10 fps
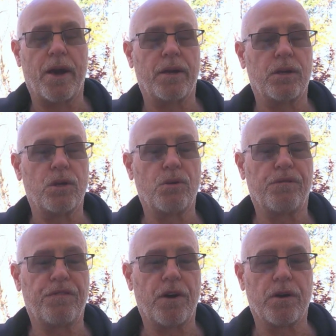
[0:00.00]
and youth
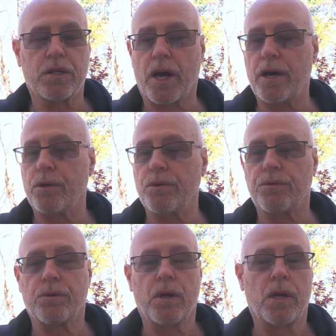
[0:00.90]
fair titles?